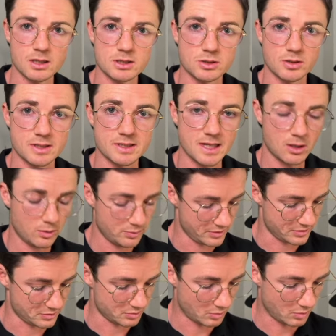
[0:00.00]
So this helped
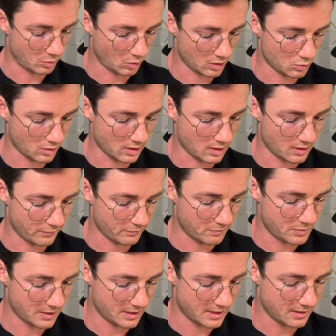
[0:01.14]
us when we worked with a lot of
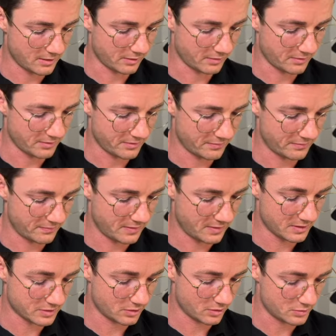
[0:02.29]
beginner
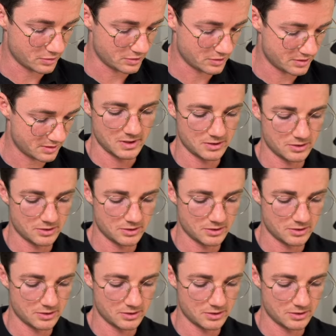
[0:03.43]
fitness coaches.